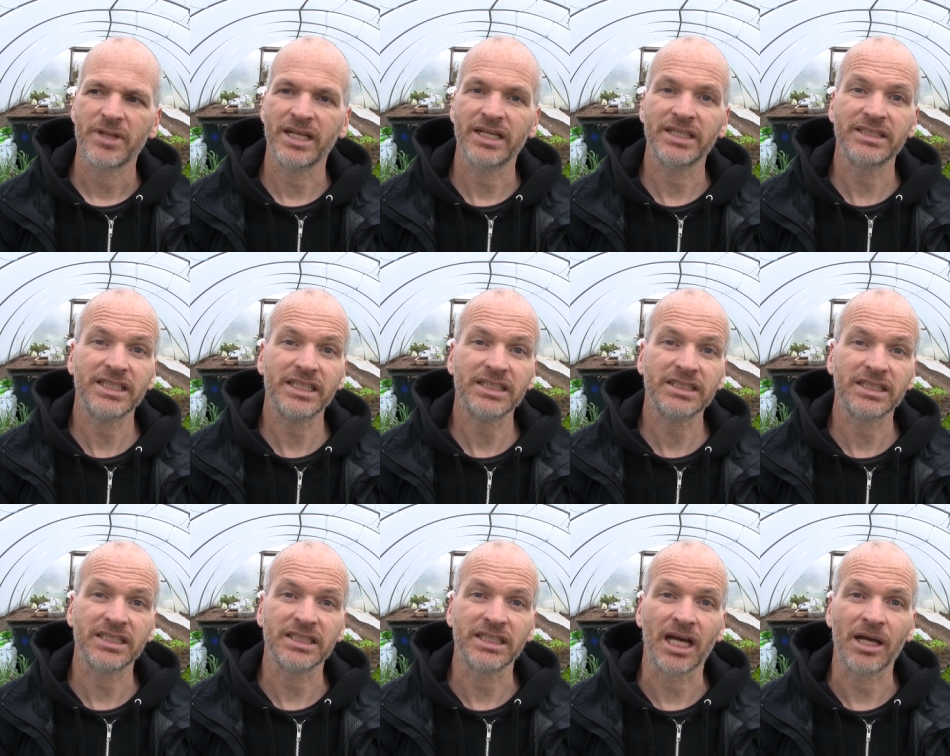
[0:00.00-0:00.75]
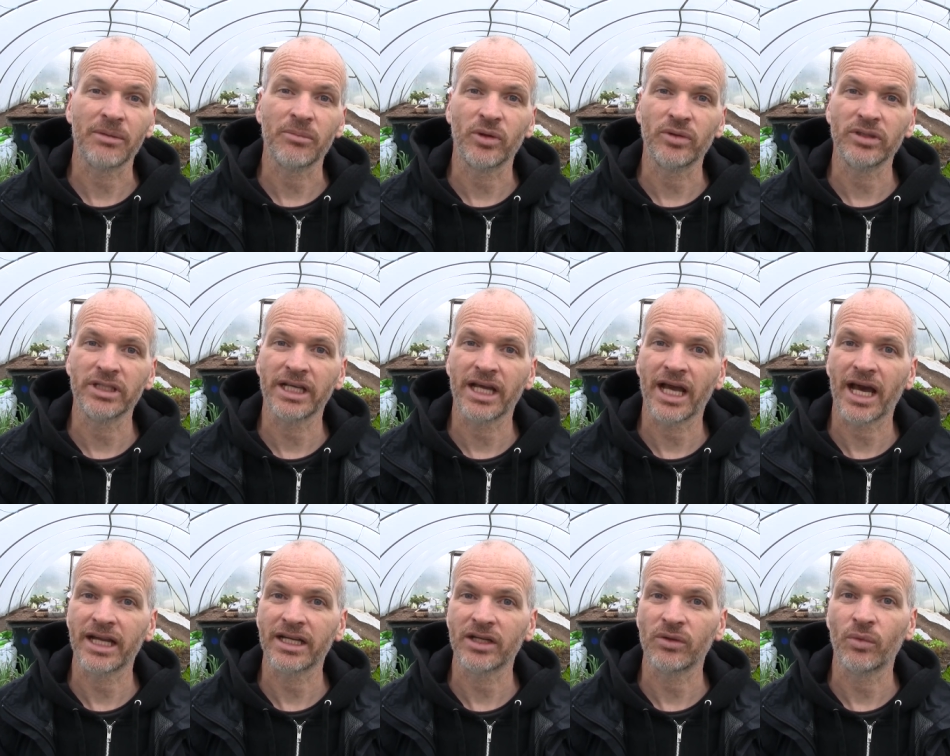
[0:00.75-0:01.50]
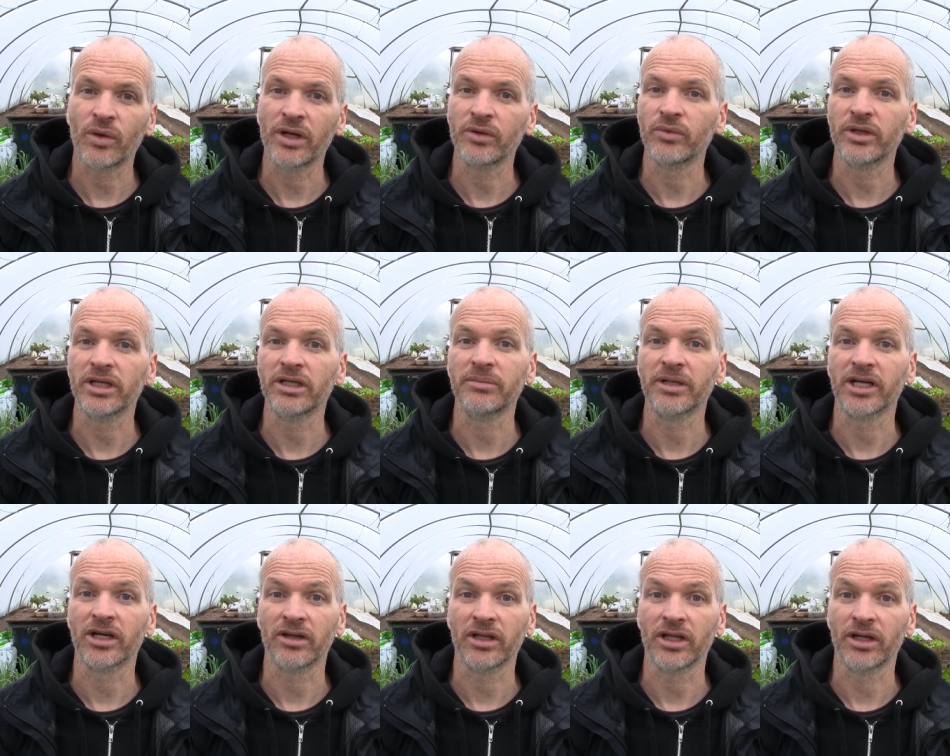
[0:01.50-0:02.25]
In addition, I'm only adding one
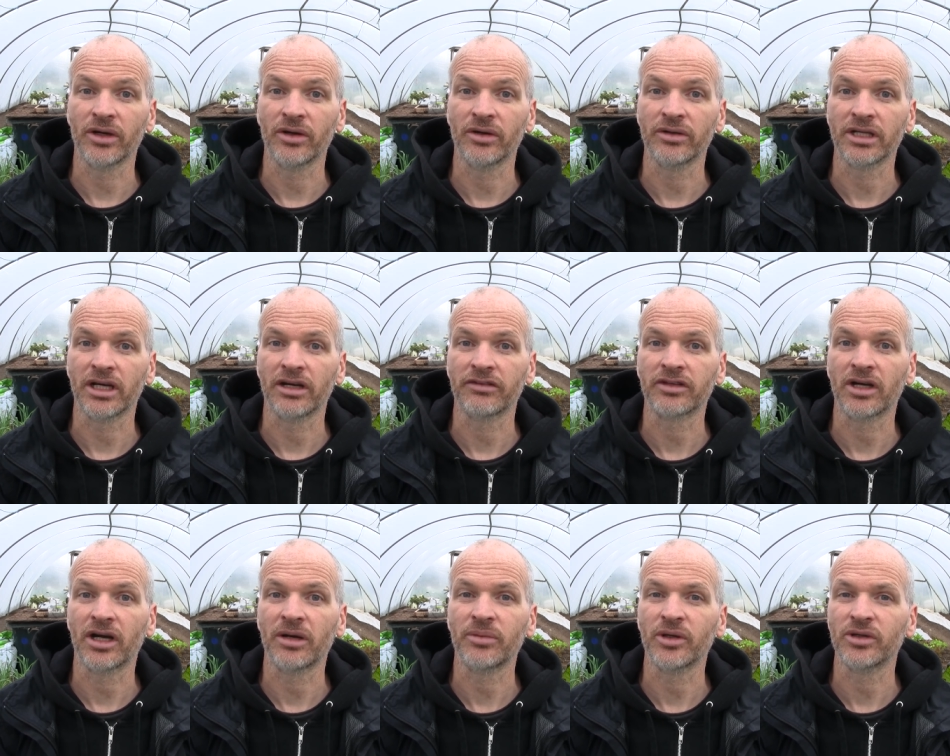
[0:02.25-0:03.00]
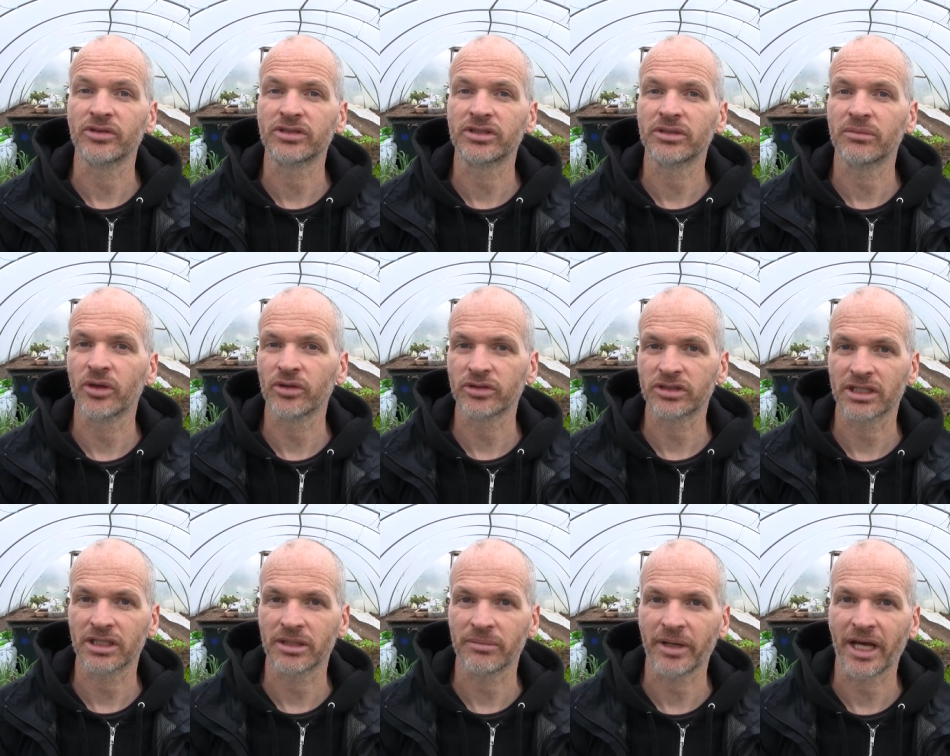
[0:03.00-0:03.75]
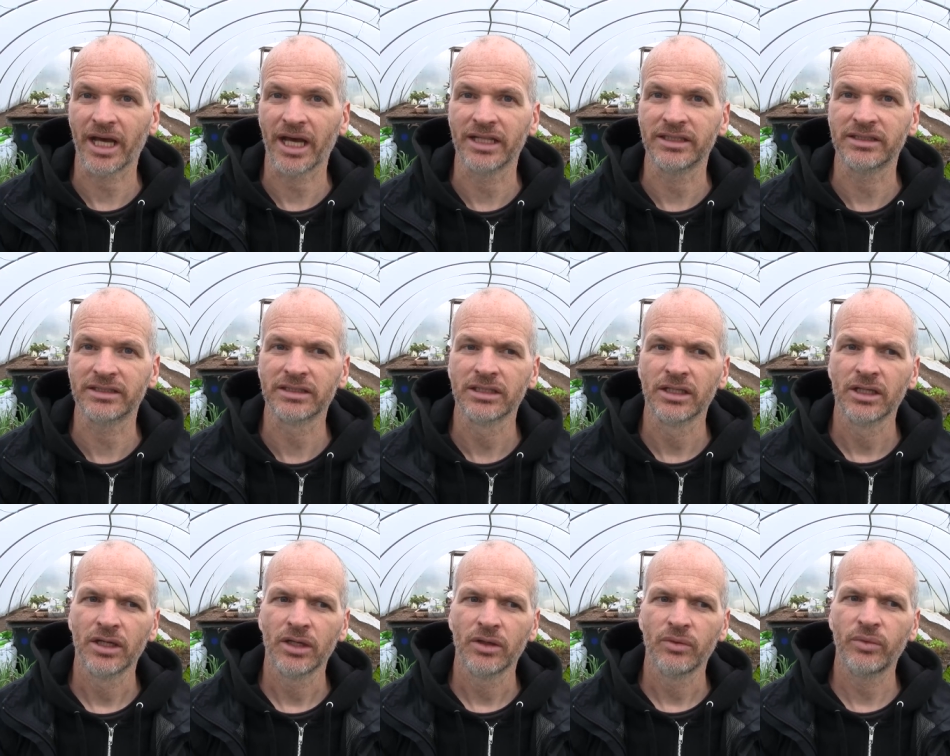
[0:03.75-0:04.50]
wheelbarrow load of compost to most of the beds,
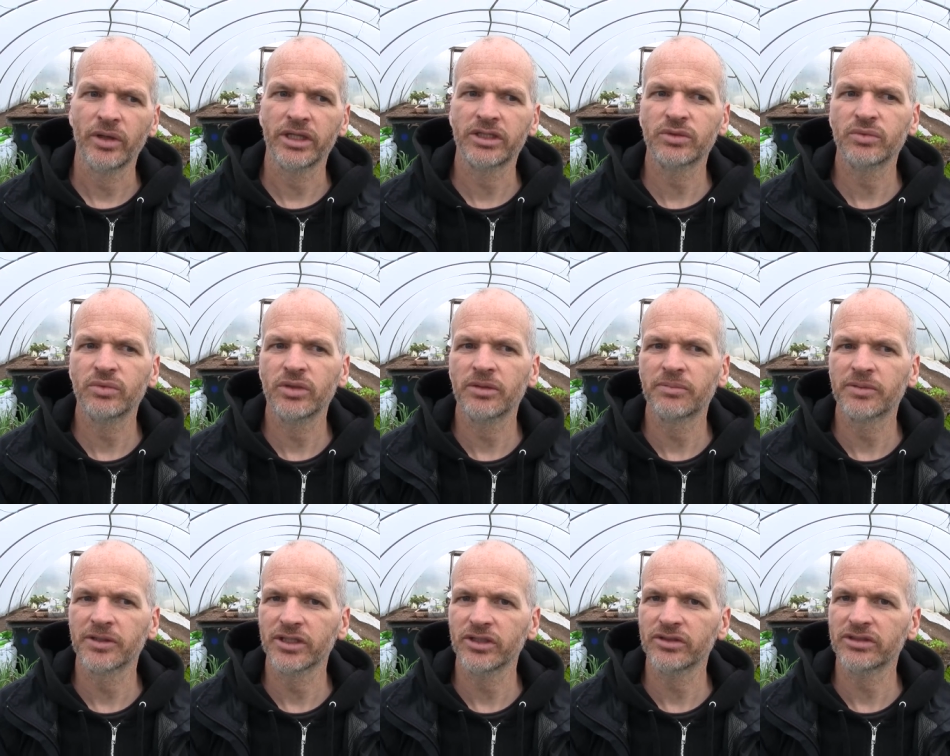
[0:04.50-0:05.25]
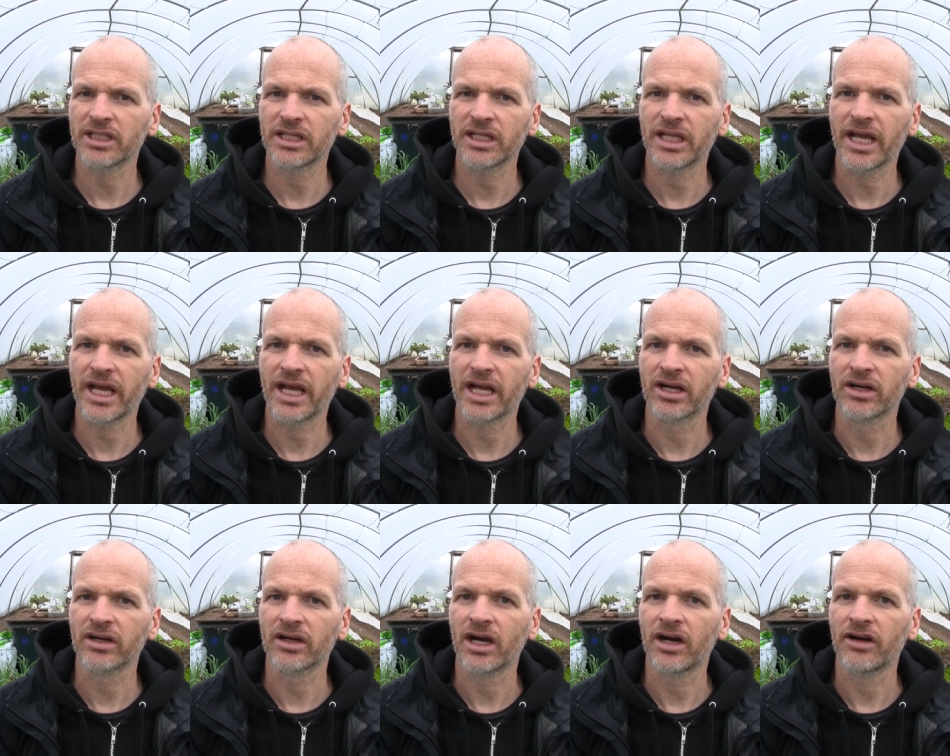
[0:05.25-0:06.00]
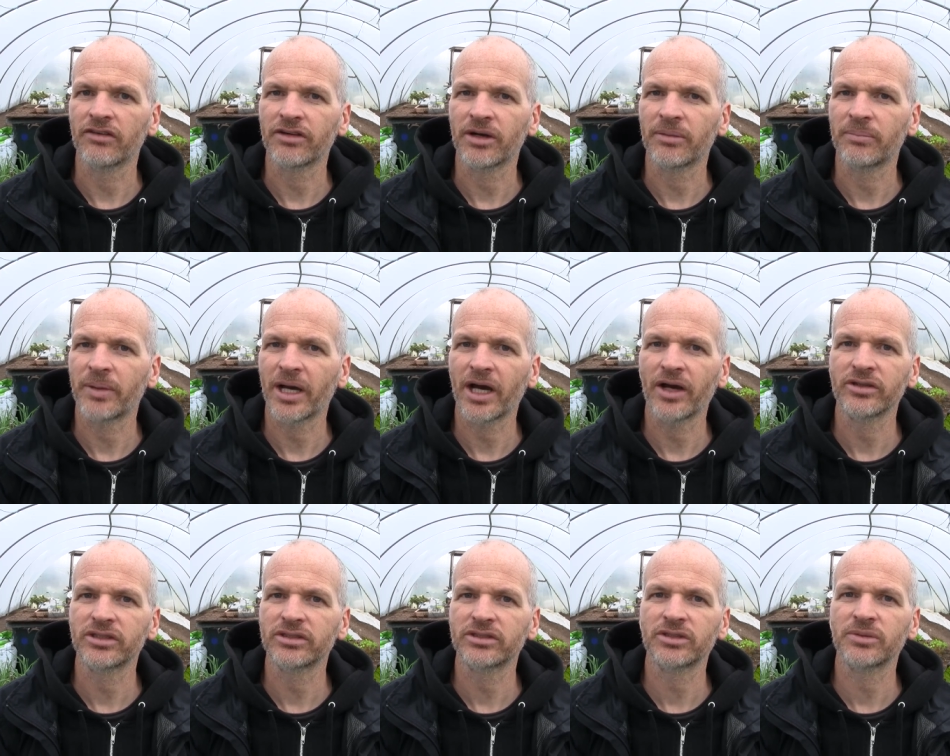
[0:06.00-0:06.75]
which will produce a layer of
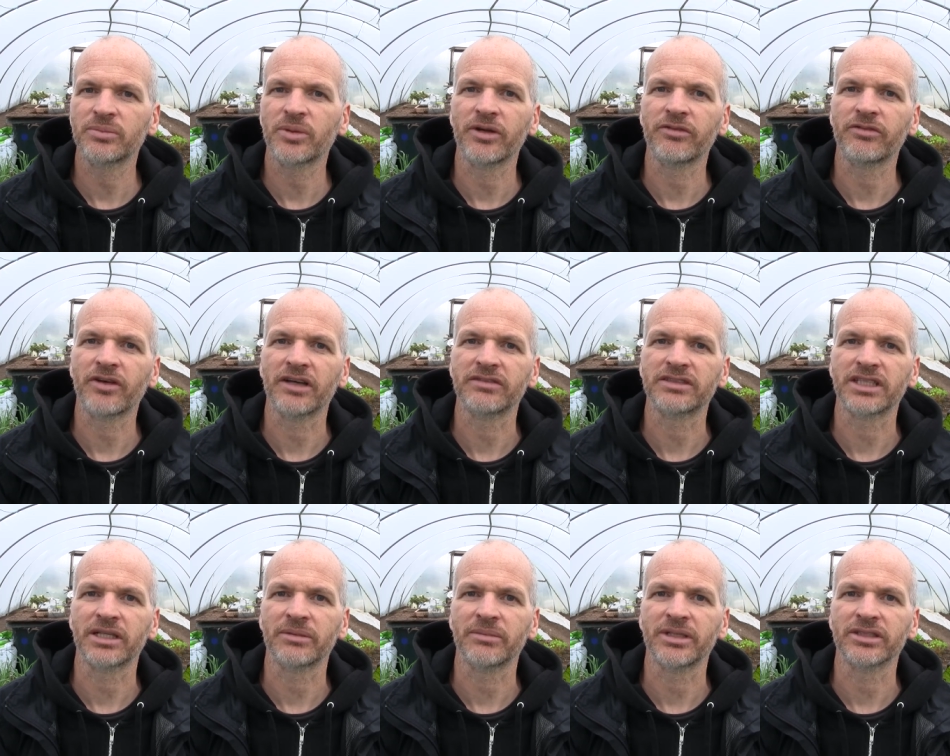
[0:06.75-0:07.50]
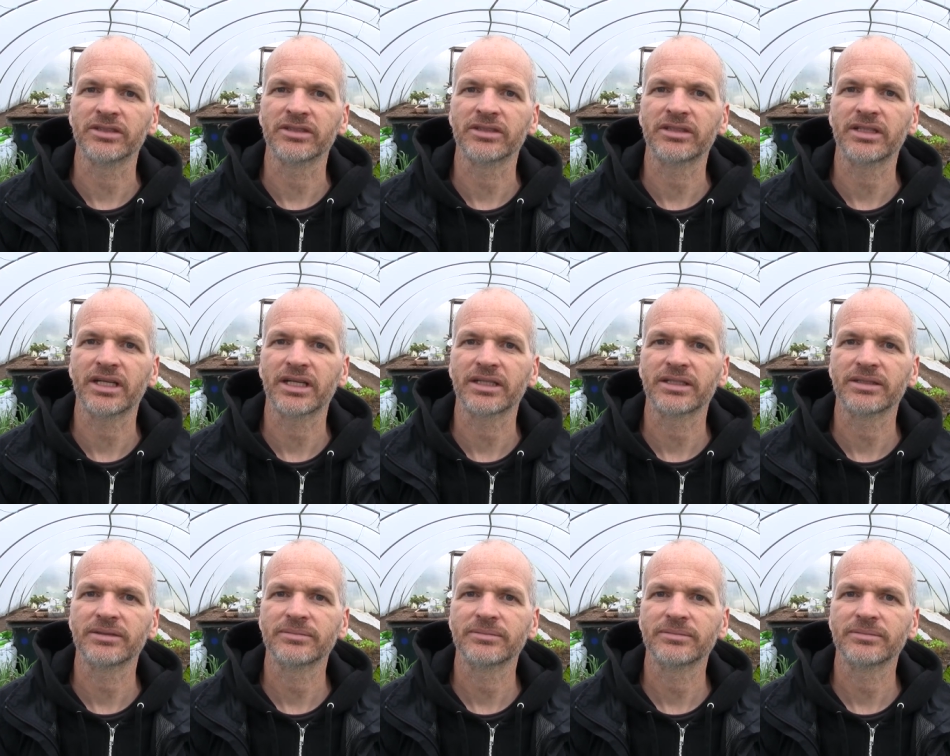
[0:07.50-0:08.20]
about 2.5 centimeters thick.